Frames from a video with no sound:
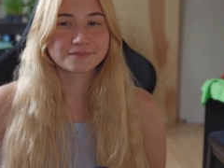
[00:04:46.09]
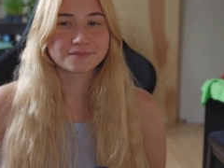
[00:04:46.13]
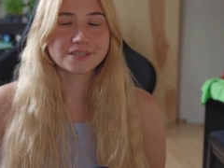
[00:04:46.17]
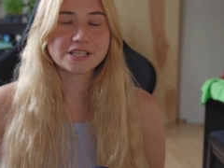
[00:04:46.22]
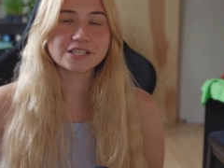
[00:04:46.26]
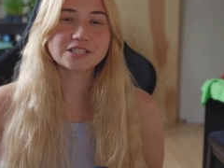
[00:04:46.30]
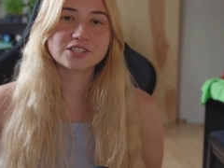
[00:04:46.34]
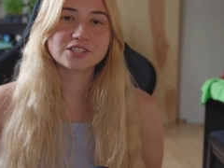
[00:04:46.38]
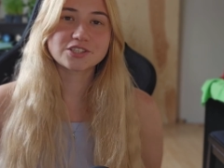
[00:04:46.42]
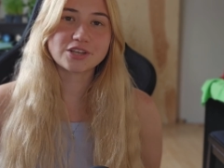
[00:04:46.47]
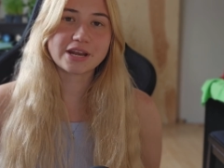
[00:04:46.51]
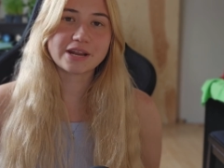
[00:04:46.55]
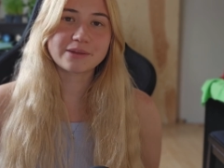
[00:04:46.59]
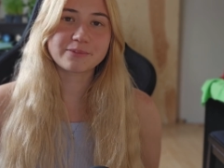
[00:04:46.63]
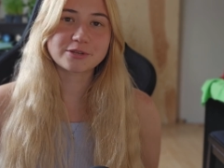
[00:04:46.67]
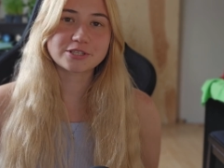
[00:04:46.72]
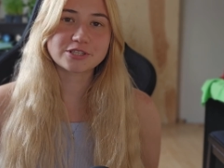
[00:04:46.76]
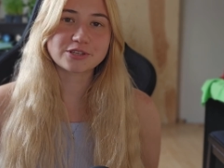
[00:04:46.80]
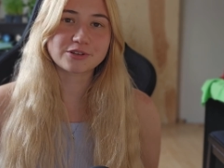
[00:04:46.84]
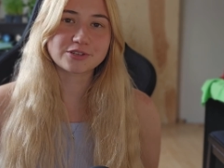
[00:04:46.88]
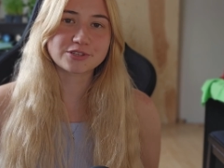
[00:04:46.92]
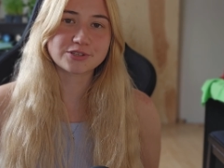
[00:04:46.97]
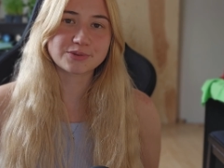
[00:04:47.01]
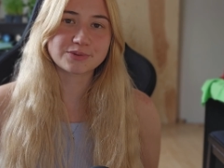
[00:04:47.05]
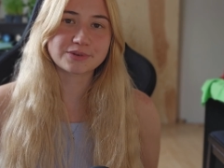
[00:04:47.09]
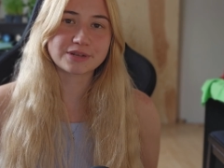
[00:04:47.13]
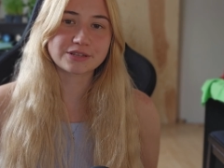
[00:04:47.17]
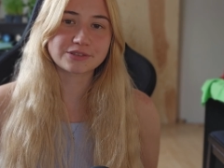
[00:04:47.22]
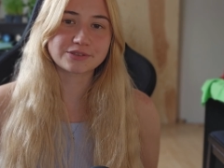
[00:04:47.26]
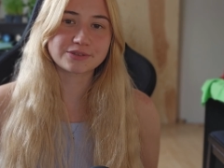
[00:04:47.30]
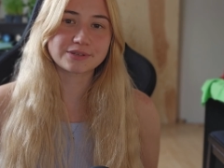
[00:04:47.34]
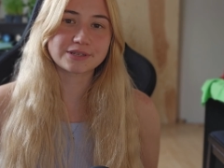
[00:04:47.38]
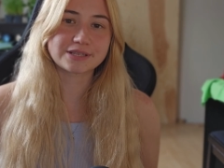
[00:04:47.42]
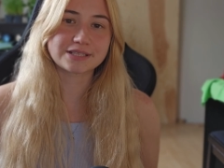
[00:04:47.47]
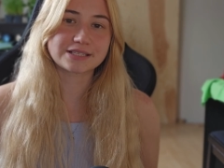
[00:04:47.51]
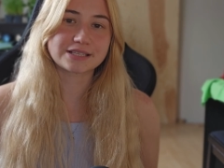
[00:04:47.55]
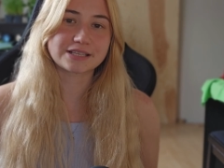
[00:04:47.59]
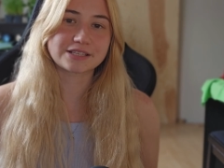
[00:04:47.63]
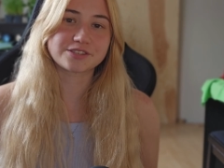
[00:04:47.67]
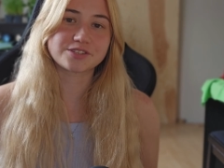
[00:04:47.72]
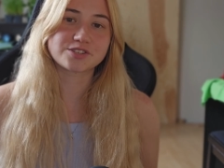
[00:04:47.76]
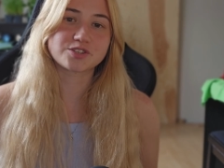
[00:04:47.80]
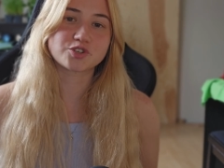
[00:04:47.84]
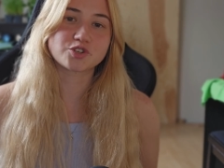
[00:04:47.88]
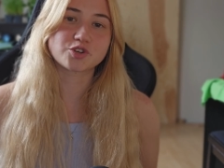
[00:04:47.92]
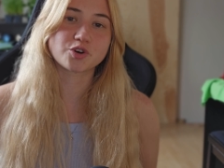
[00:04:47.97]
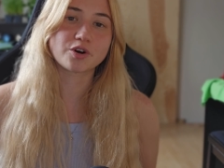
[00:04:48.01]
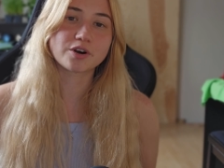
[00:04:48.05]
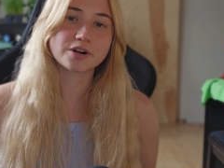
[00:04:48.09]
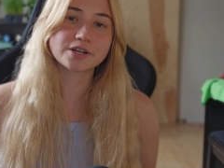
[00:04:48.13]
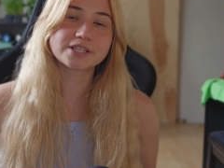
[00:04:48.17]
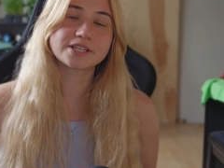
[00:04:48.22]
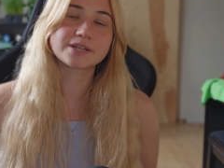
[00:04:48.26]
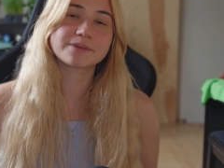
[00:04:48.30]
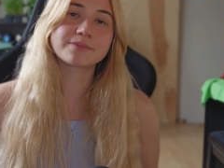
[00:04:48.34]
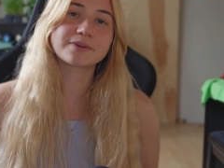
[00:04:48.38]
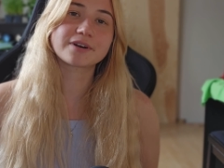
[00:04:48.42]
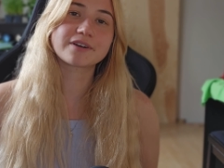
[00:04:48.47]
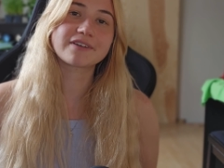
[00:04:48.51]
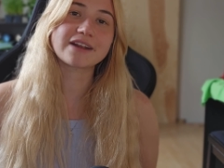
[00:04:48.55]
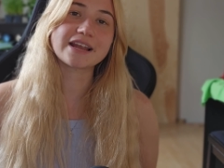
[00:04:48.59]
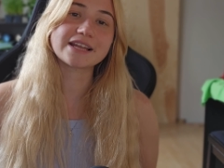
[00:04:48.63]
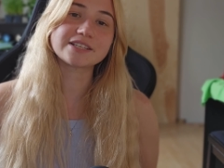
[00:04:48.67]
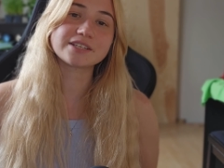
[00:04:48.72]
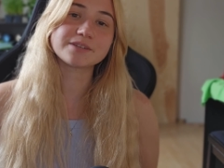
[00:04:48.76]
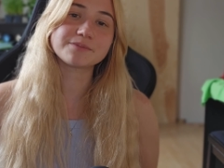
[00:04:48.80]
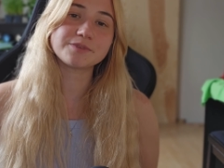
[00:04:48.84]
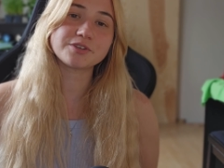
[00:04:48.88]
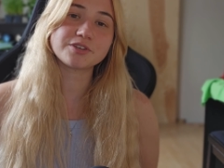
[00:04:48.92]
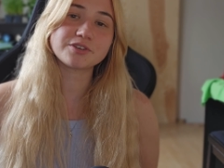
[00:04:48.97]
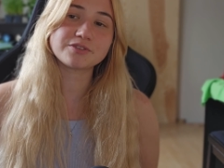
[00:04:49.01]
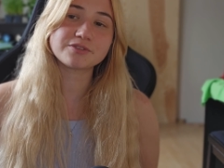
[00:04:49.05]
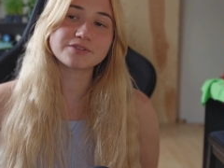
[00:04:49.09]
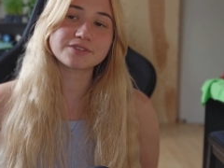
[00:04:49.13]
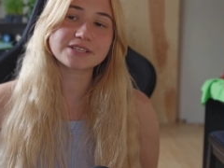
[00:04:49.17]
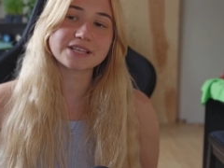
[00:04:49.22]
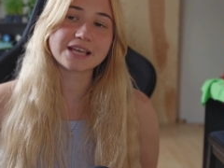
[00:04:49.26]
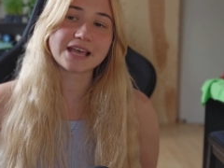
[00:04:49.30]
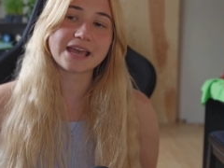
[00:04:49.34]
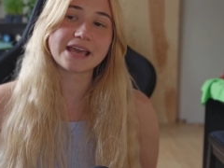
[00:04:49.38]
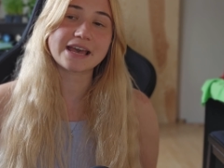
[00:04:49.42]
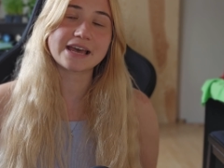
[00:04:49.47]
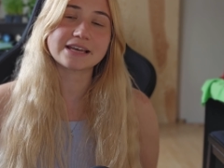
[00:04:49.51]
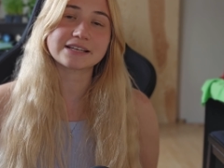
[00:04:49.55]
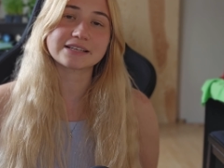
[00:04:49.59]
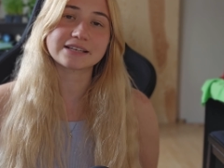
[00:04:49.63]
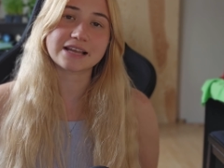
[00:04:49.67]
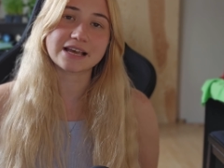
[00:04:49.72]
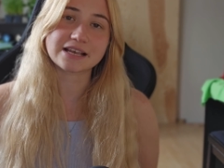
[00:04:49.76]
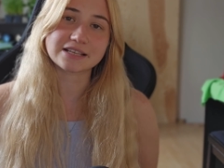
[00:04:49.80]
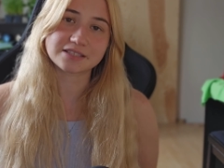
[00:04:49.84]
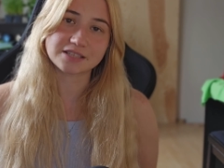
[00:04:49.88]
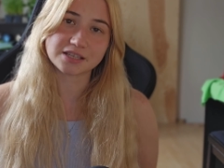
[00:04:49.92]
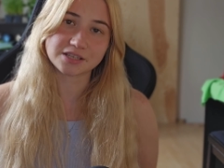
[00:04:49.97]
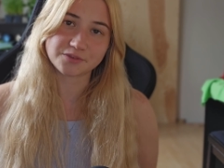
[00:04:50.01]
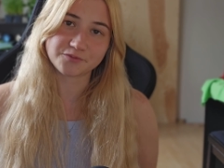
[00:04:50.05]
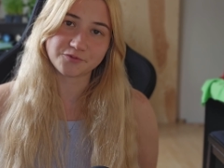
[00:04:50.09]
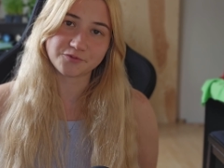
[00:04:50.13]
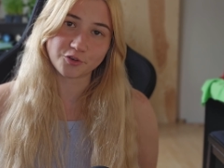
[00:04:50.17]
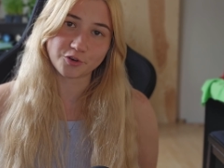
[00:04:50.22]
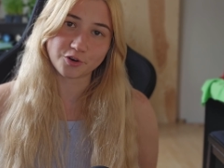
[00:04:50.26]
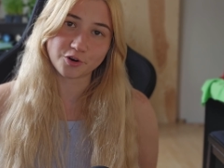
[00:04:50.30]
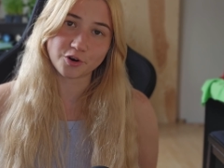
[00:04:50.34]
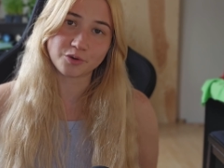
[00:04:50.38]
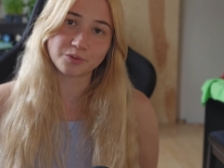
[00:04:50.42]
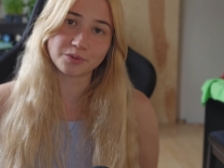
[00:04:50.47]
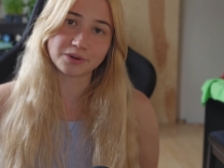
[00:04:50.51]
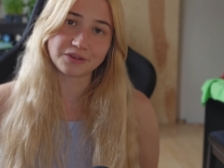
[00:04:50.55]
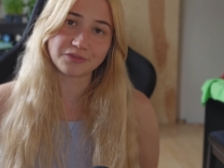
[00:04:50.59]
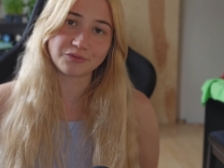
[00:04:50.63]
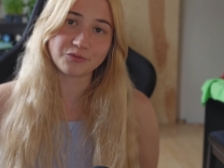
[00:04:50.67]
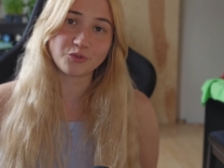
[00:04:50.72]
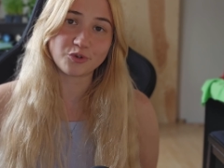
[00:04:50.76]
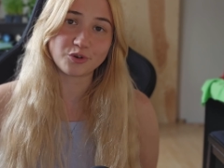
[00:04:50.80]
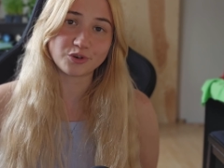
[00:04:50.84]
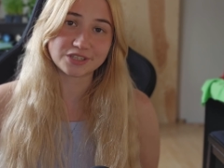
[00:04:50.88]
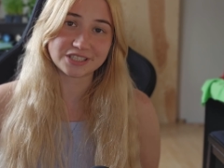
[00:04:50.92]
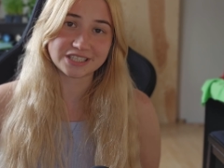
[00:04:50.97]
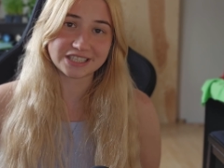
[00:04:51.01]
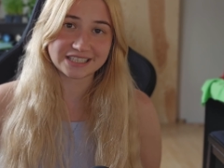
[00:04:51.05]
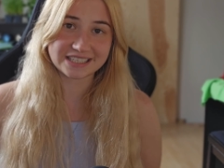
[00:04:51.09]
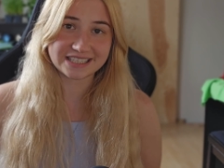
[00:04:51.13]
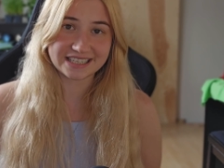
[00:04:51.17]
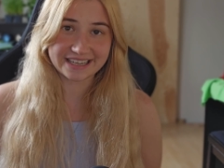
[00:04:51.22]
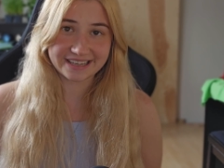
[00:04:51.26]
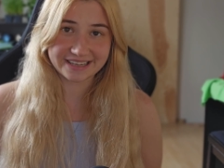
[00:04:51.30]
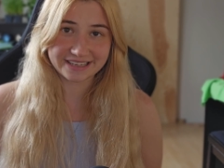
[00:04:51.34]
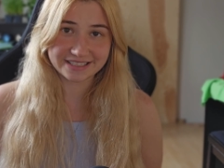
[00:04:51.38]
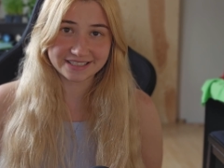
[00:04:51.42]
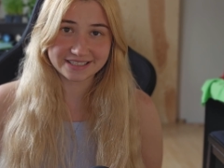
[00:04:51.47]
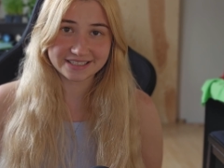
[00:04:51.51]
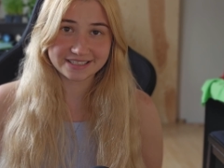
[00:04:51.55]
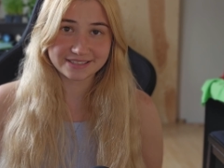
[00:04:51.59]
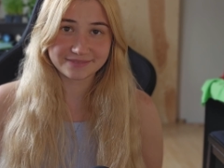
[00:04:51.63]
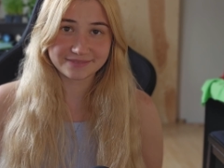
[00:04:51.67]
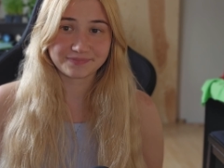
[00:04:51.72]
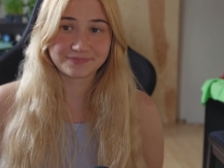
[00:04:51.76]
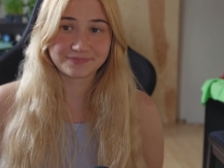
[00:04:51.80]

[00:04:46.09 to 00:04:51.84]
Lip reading: This study was also done to assess short-term Kratom use and lasted for only 14 days.